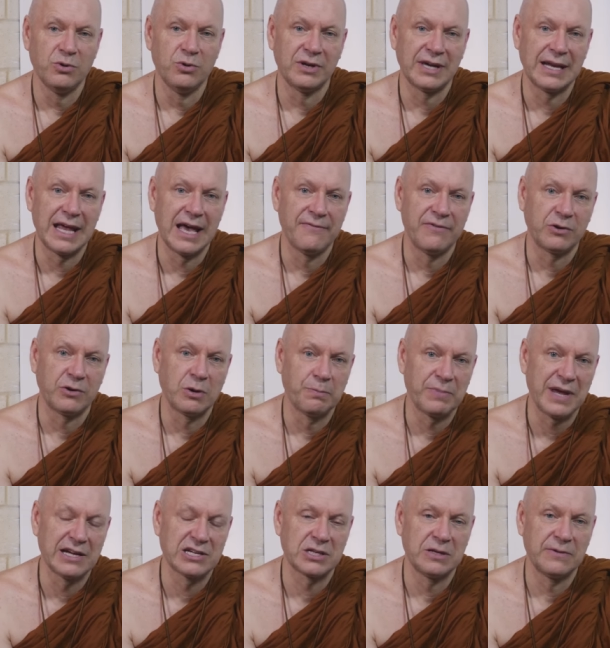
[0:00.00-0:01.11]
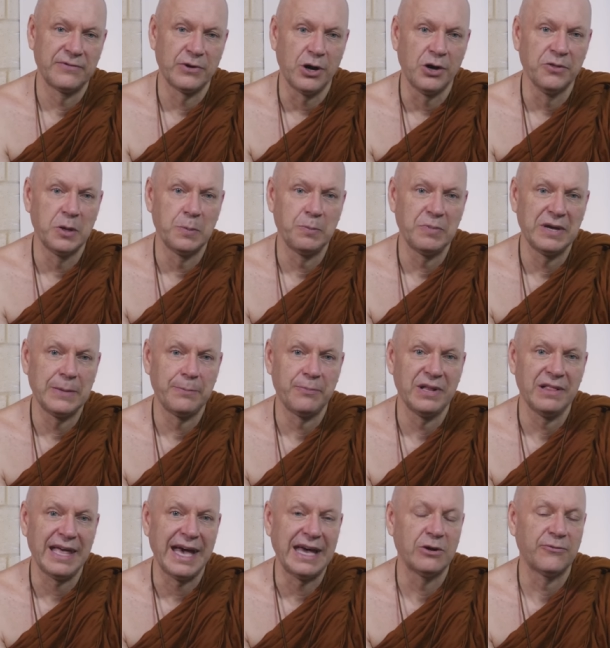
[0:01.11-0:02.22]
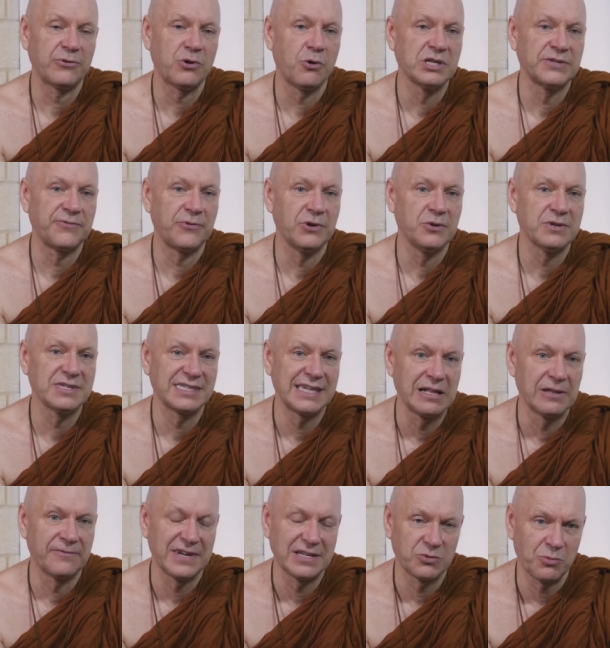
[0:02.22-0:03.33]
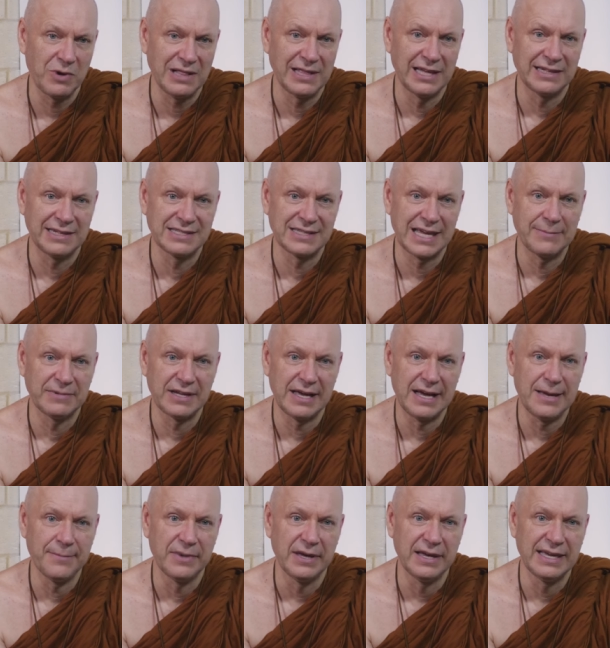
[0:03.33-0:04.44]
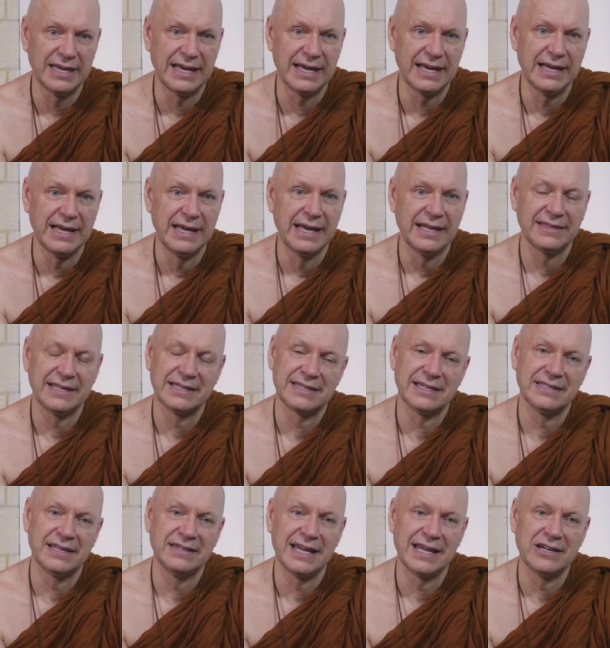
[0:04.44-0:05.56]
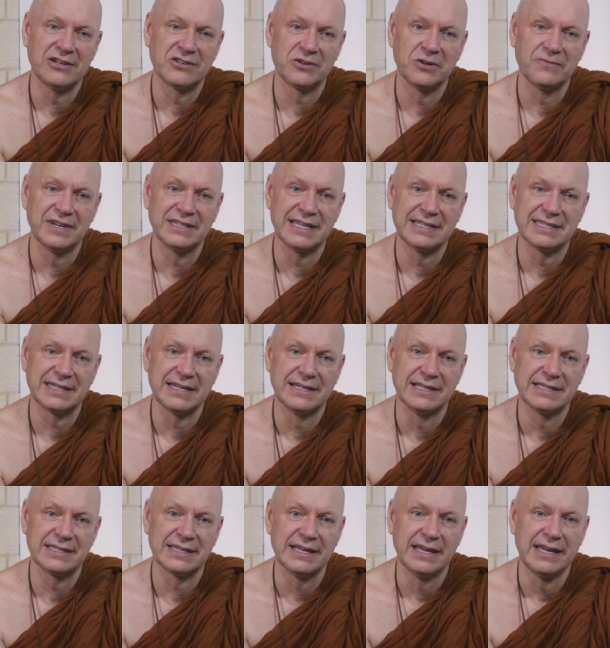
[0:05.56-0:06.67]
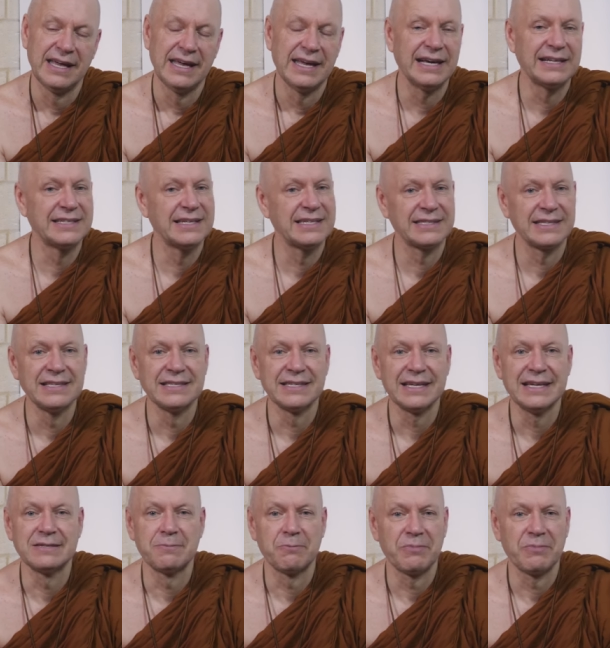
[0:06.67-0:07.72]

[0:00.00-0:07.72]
you can have compassion for other people and of course for yourself as well at the same time. Yeah? This is the nature of existence. Uh, existence is